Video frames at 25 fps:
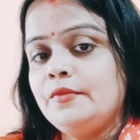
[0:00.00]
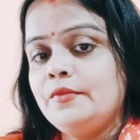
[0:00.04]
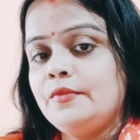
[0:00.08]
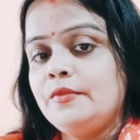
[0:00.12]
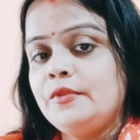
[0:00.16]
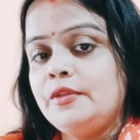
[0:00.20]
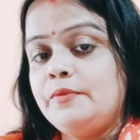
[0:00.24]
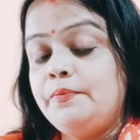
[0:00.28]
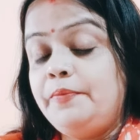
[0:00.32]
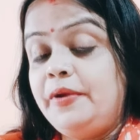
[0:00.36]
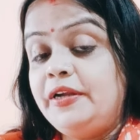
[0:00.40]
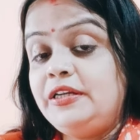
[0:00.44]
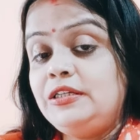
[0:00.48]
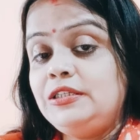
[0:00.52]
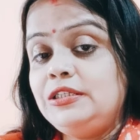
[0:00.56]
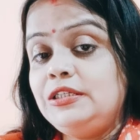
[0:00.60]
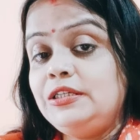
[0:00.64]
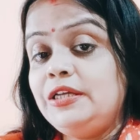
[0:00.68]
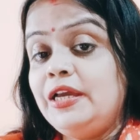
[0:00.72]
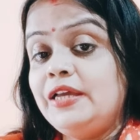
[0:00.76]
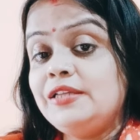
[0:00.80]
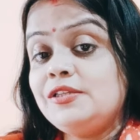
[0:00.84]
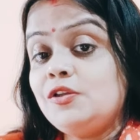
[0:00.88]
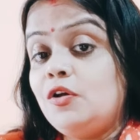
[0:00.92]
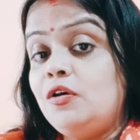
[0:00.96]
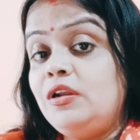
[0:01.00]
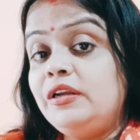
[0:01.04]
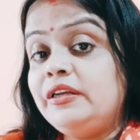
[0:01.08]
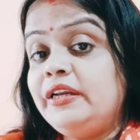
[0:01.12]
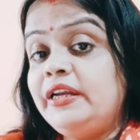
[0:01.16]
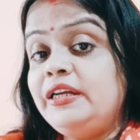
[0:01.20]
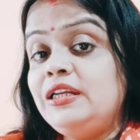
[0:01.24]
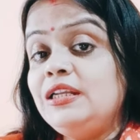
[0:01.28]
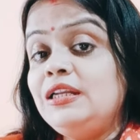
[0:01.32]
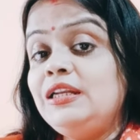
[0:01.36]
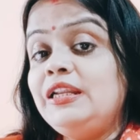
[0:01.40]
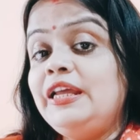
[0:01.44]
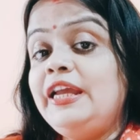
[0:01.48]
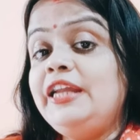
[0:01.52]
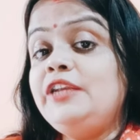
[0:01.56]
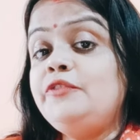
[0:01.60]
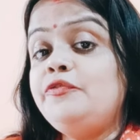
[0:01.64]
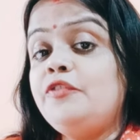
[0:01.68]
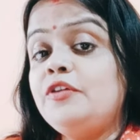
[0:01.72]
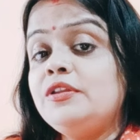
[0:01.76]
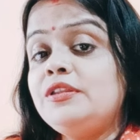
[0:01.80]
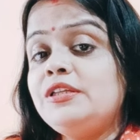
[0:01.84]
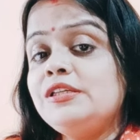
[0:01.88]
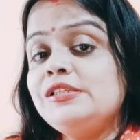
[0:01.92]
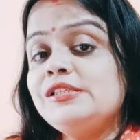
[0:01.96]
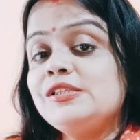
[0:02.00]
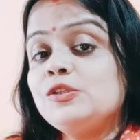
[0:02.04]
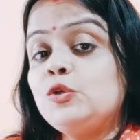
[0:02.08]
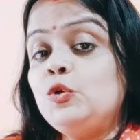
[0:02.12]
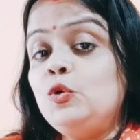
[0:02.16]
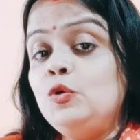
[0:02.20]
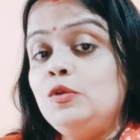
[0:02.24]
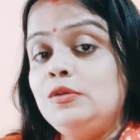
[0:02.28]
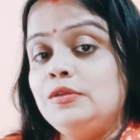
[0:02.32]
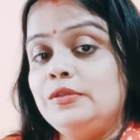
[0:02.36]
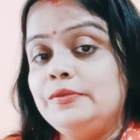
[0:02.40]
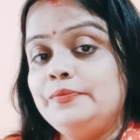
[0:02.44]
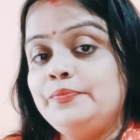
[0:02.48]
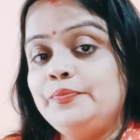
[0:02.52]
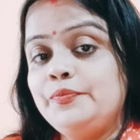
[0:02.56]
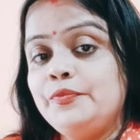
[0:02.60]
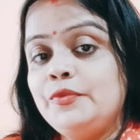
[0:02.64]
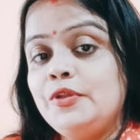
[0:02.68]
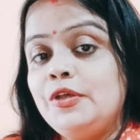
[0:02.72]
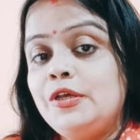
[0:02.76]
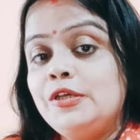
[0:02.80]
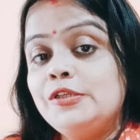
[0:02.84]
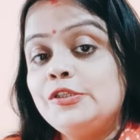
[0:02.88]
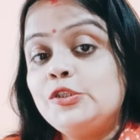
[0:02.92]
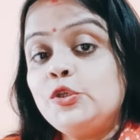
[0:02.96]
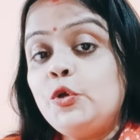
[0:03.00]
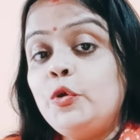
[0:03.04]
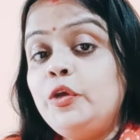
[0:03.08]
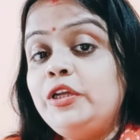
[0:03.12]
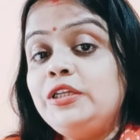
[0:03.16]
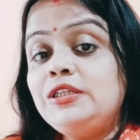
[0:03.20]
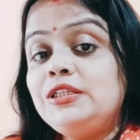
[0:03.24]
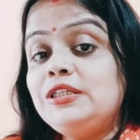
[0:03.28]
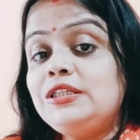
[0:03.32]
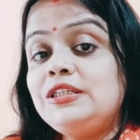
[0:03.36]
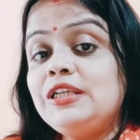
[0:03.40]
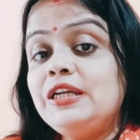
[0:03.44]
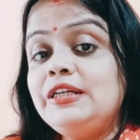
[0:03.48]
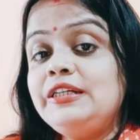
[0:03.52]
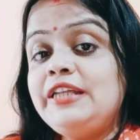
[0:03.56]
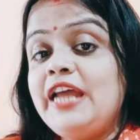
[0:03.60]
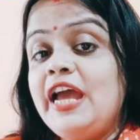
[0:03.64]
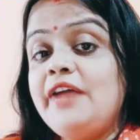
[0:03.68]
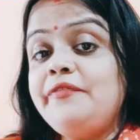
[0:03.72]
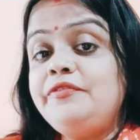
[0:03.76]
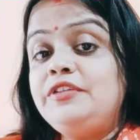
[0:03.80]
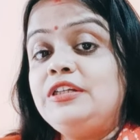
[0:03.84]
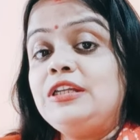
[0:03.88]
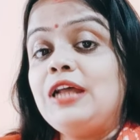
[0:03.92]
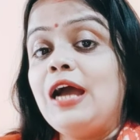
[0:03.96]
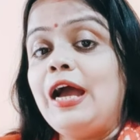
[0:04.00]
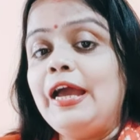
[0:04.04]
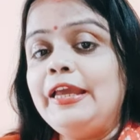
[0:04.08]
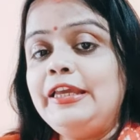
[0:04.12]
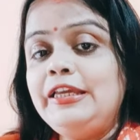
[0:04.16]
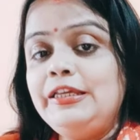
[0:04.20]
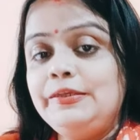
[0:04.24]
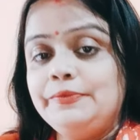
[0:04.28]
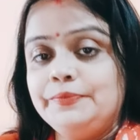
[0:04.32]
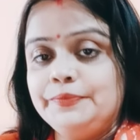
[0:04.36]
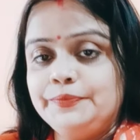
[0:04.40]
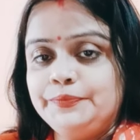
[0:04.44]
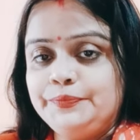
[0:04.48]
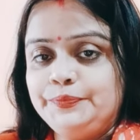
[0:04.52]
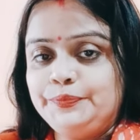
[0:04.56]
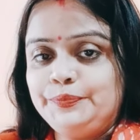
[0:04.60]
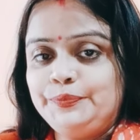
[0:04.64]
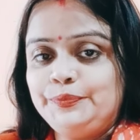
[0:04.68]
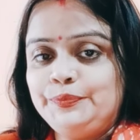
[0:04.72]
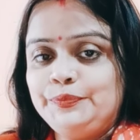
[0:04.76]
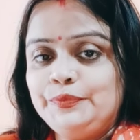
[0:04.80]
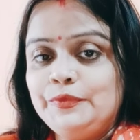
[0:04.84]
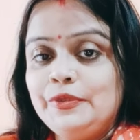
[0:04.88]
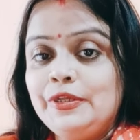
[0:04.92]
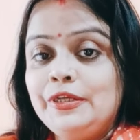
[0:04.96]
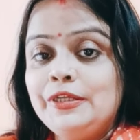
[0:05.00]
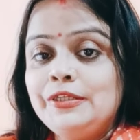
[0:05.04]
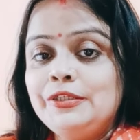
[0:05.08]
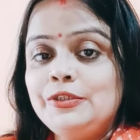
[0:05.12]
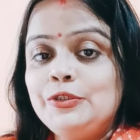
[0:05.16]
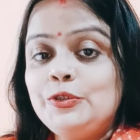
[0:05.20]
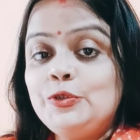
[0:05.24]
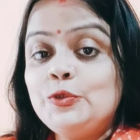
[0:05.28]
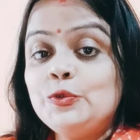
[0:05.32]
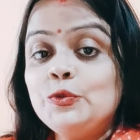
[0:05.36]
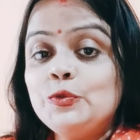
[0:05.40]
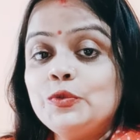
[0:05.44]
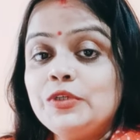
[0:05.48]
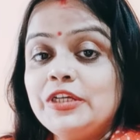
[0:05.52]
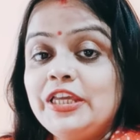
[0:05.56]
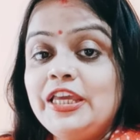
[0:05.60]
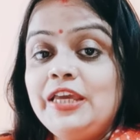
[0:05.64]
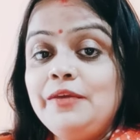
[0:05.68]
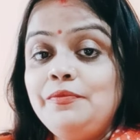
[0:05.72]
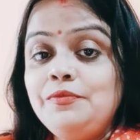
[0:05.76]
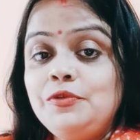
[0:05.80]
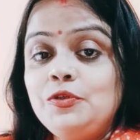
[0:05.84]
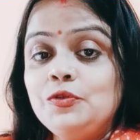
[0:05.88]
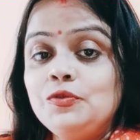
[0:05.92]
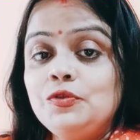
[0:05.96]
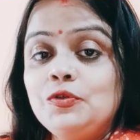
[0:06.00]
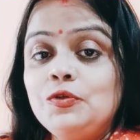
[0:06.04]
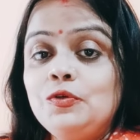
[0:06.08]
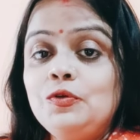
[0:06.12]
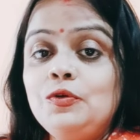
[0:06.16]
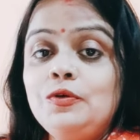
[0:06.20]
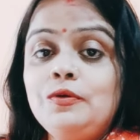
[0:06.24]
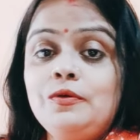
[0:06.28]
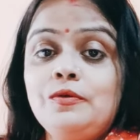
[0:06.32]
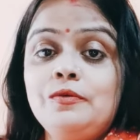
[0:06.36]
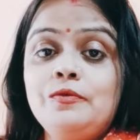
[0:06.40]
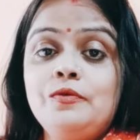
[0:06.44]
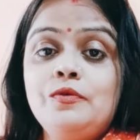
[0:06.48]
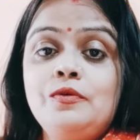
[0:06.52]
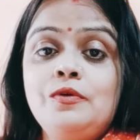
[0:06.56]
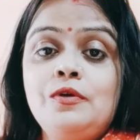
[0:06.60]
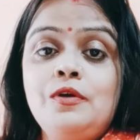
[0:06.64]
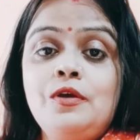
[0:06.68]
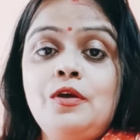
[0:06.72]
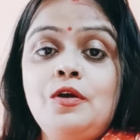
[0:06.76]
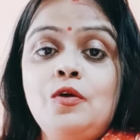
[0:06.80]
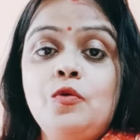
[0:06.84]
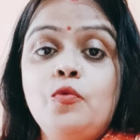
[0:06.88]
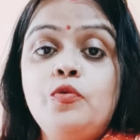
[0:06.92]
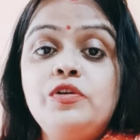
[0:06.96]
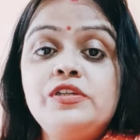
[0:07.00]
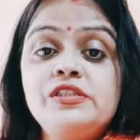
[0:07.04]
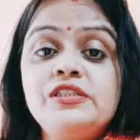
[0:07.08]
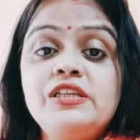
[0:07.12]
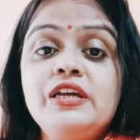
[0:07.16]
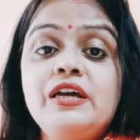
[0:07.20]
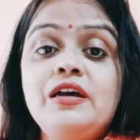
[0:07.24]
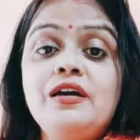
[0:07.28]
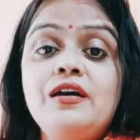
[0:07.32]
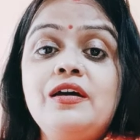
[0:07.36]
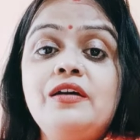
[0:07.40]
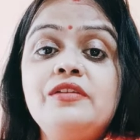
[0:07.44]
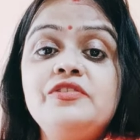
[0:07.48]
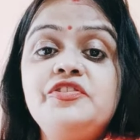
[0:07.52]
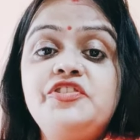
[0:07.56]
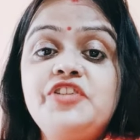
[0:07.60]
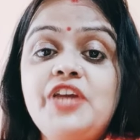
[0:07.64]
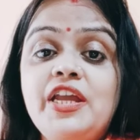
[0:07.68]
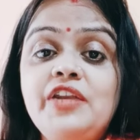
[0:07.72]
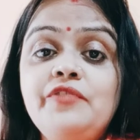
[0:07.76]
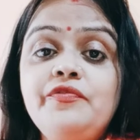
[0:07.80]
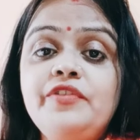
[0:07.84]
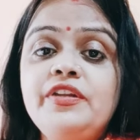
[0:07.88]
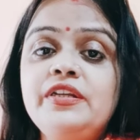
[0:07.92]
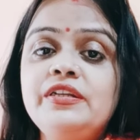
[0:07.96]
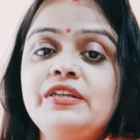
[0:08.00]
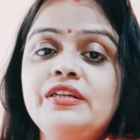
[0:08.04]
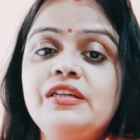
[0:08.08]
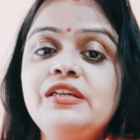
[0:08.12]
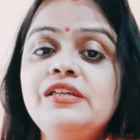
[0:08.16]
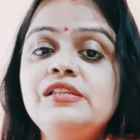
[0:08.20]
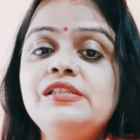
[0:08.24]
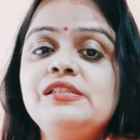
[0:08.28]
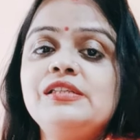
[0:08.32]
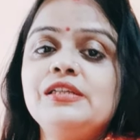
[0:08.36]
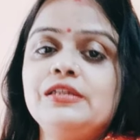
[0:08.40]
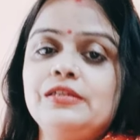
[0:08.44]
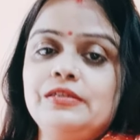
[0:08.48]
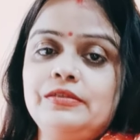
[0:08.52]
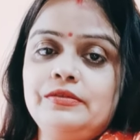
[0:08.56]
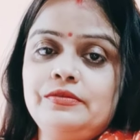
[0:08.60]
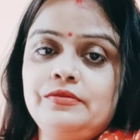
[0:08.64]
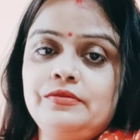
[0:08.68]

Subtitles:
But he has already late for the school, so he didn't have time to came to know what's the genuine reason